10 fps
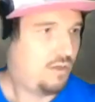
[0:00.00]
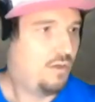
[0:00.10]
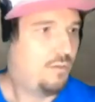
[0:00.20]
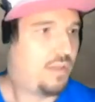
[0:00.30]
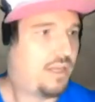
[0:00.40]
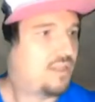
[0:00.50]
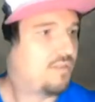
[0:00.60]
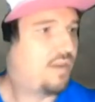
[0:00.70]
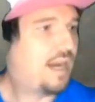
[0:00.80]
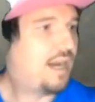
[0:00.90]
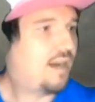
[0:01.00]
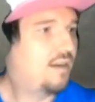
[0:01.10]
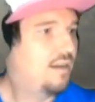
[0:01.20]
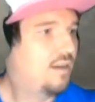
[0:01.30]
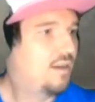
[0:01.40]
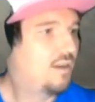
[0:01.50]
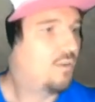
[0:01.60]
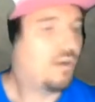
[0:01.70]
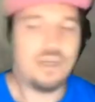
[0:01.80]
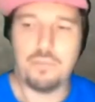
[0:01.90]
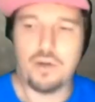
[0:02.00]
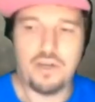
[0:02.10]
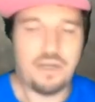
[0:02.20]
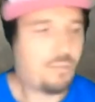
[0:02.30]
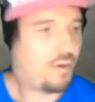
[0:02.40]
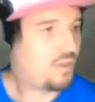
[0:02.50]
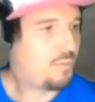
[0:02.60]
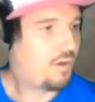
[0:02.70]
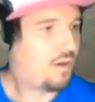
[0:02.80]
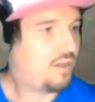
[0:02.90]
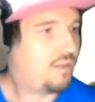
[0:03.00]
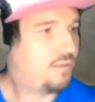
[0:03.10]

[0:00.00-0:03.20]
Place the fire. We're not going to burn any birch bark.